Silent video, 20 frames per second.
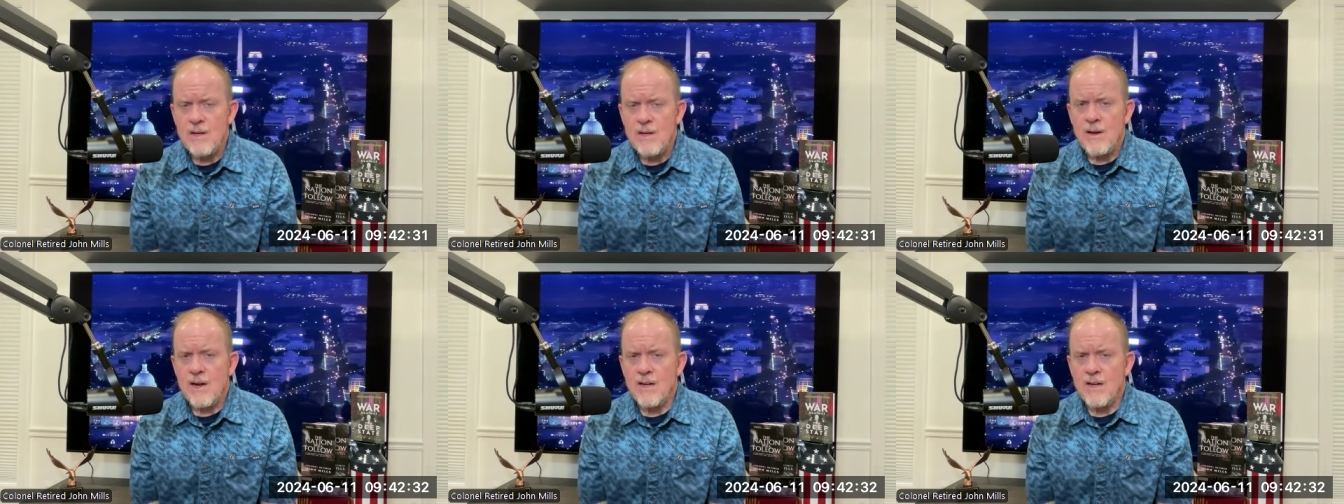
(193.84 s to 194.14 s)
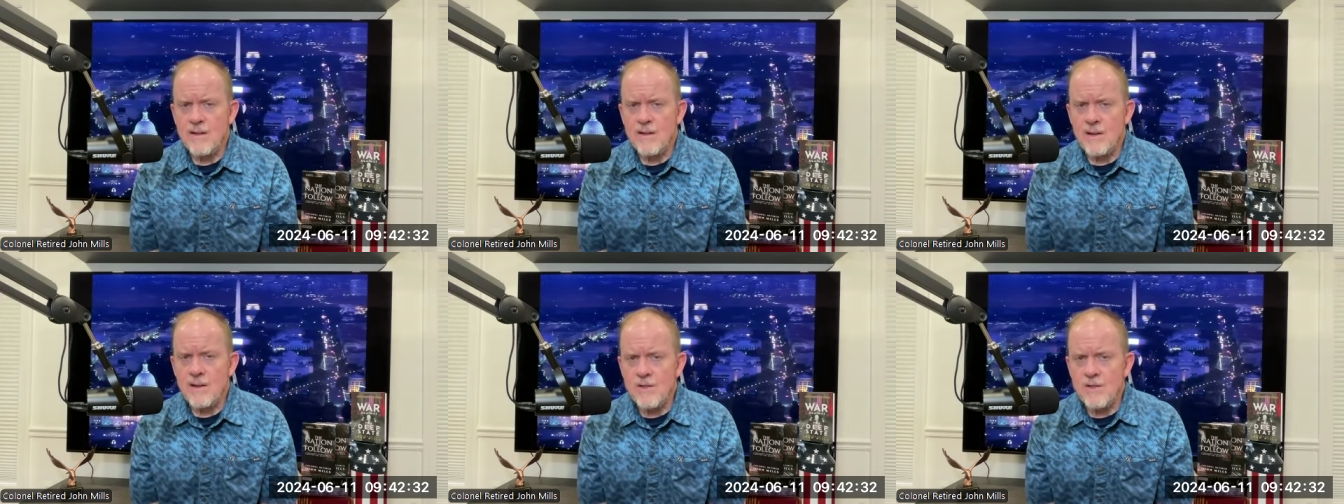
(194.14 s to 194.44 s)
at,
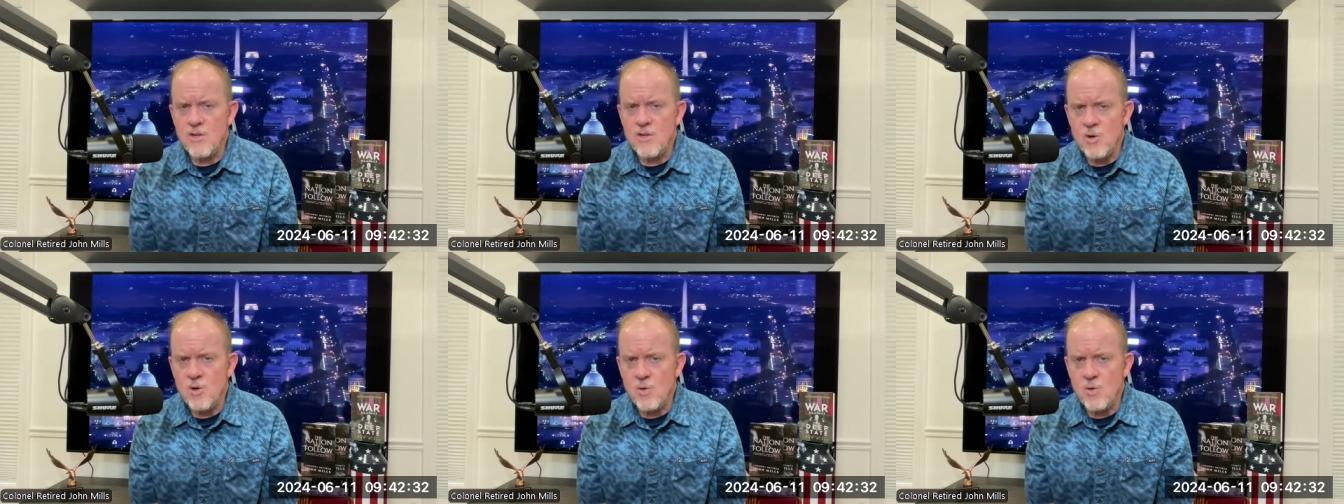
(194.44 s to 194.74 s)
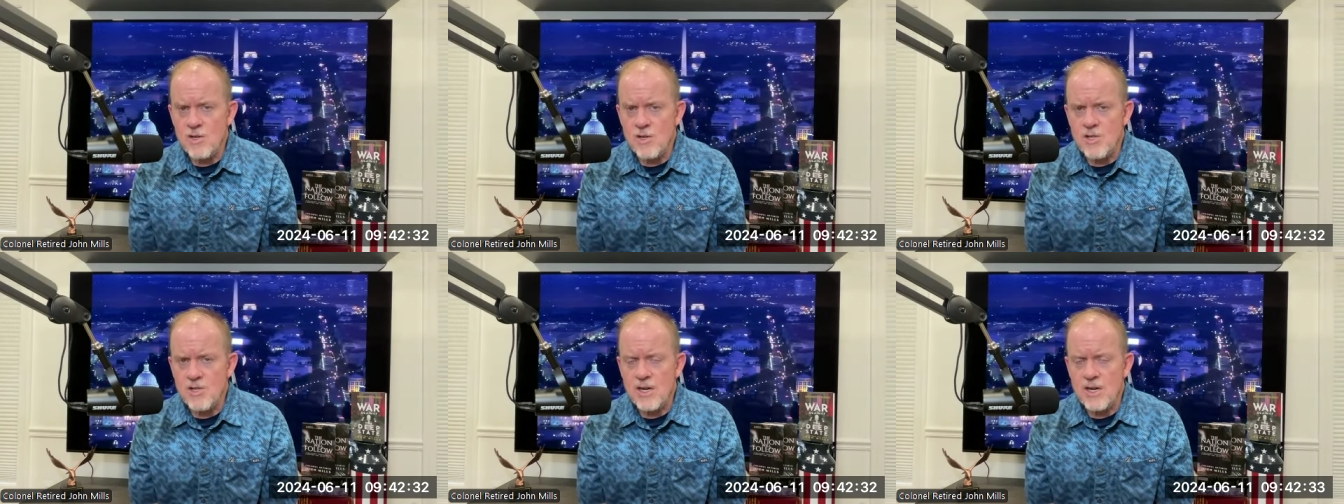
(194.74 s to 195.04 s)
at
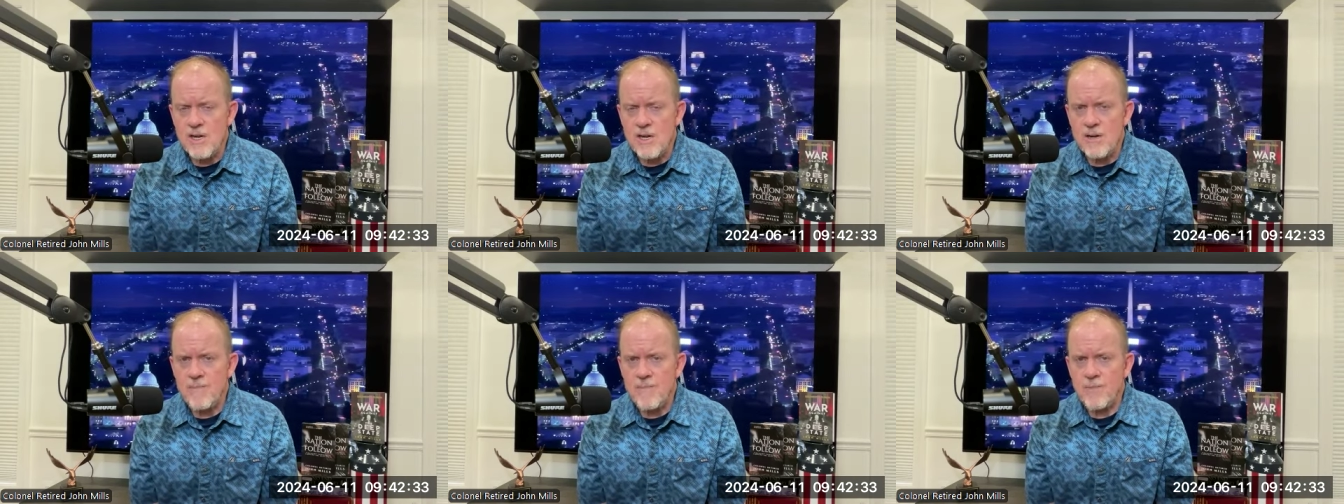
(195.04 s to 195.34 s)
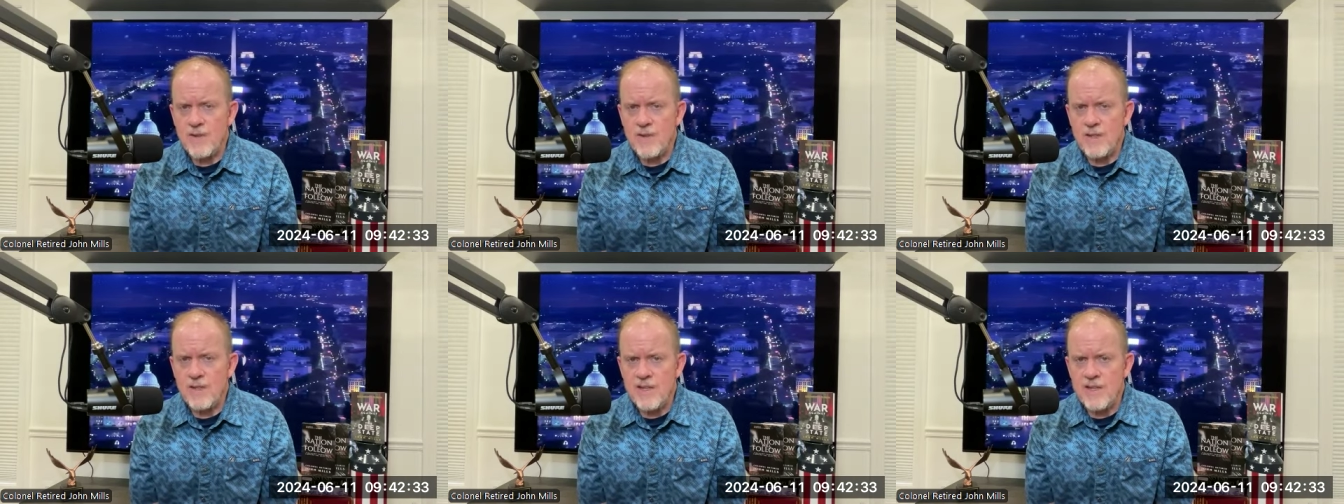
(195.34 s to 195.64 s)
Georgia,
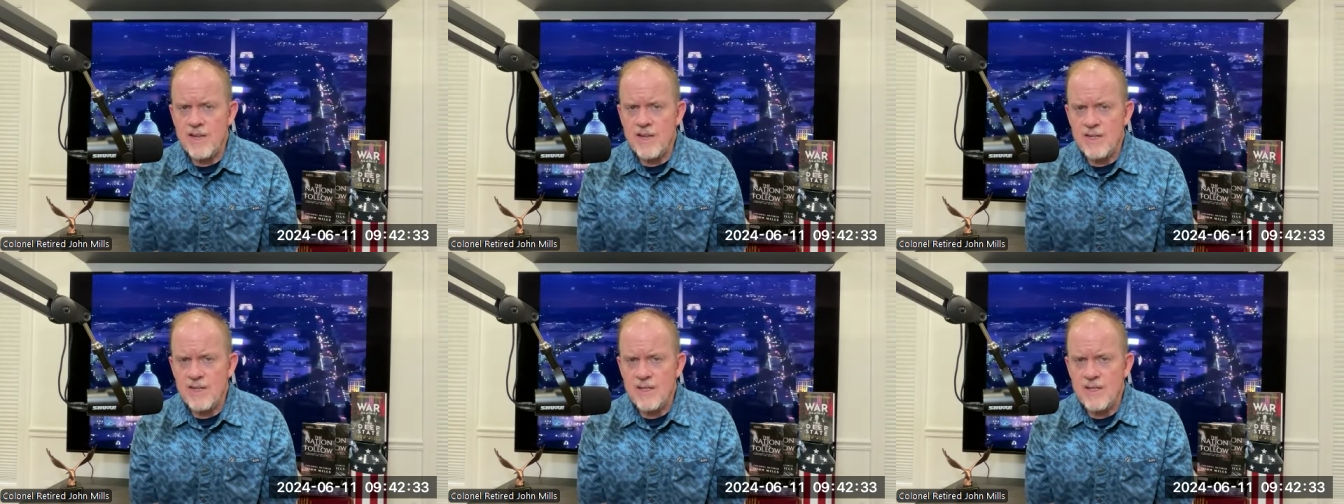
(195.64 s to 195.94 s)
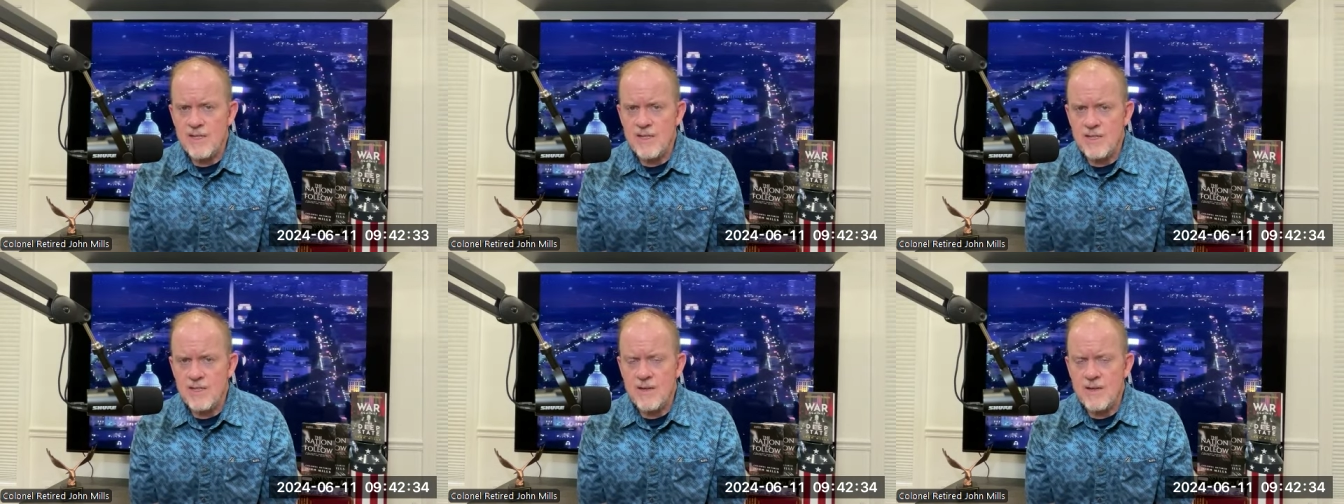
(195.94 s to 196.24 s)

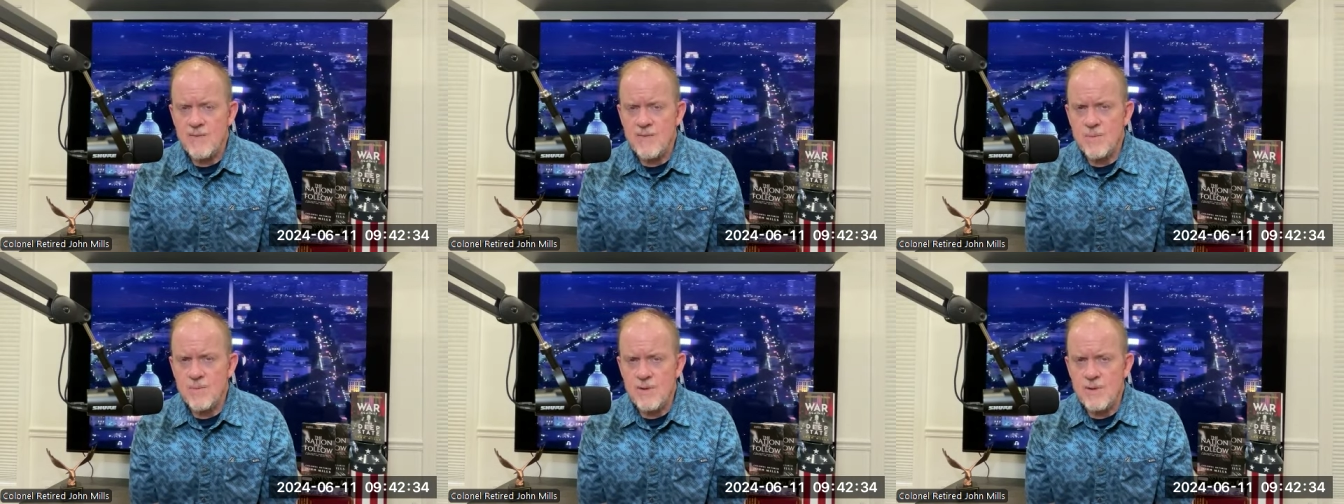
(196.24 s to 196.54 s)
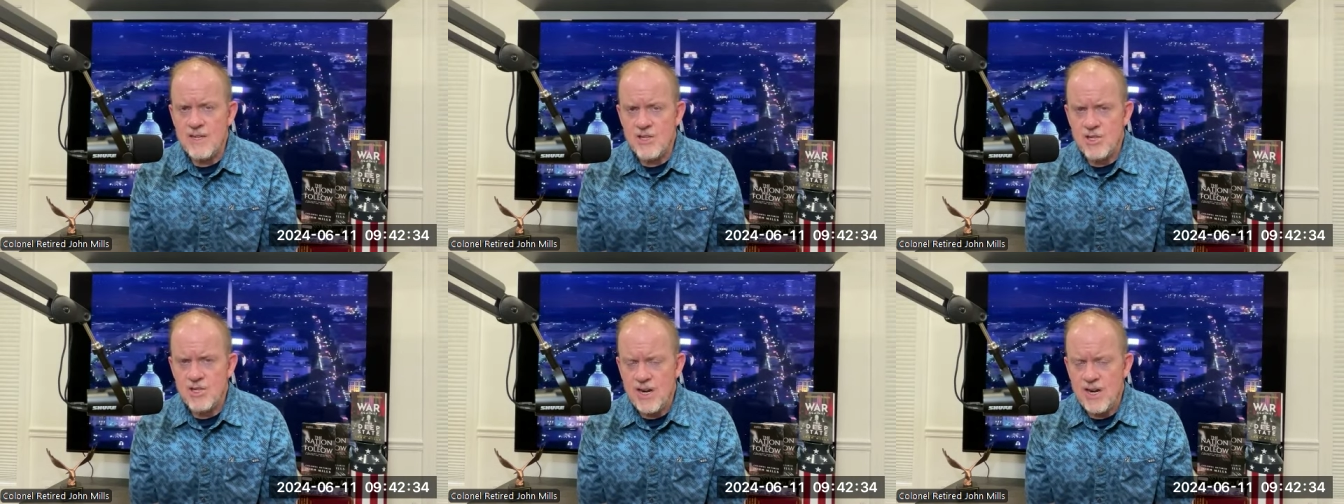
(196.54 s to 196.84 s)
things seem to
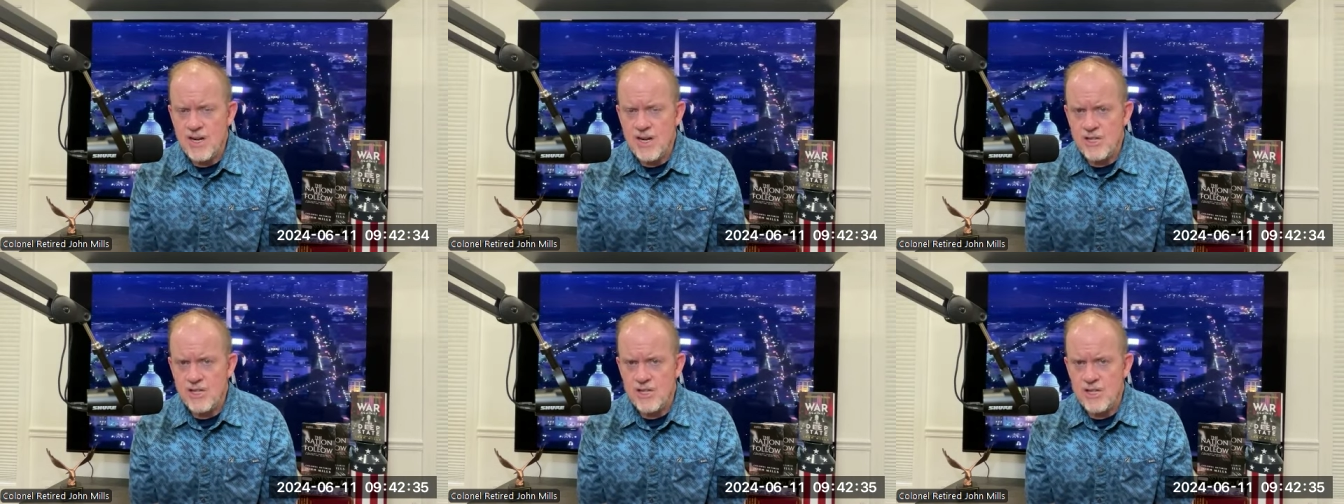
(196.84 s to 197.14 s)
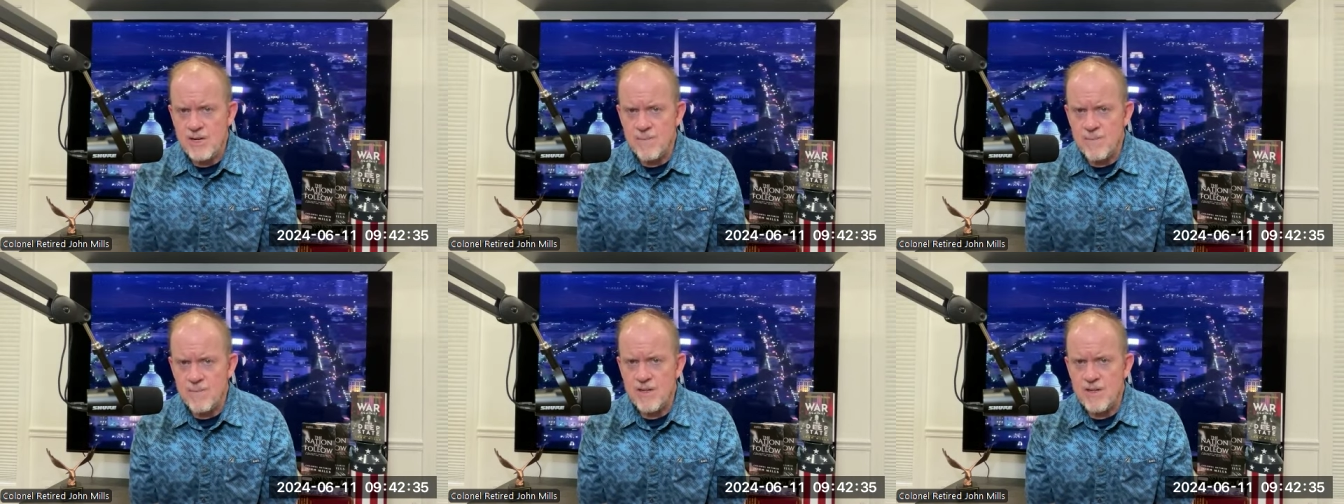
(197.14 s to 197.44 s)
be
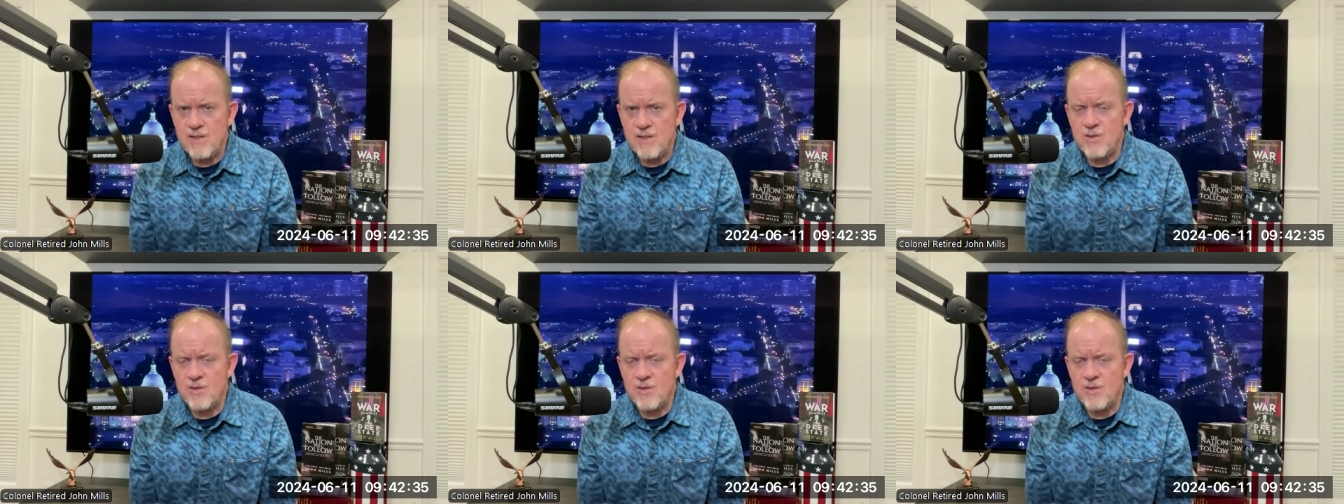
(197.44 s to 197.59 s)
changing a bit.